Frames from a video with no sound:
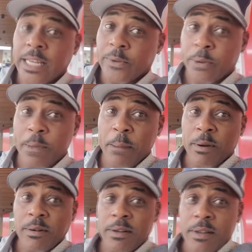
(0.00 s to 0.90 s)

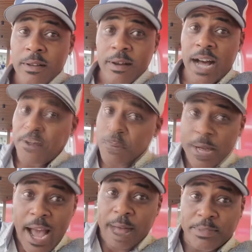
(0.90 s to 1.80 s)
Remember, I'm from
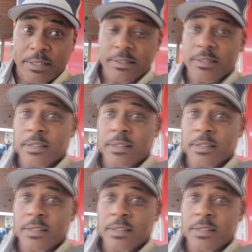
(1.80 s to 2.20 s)
Compton.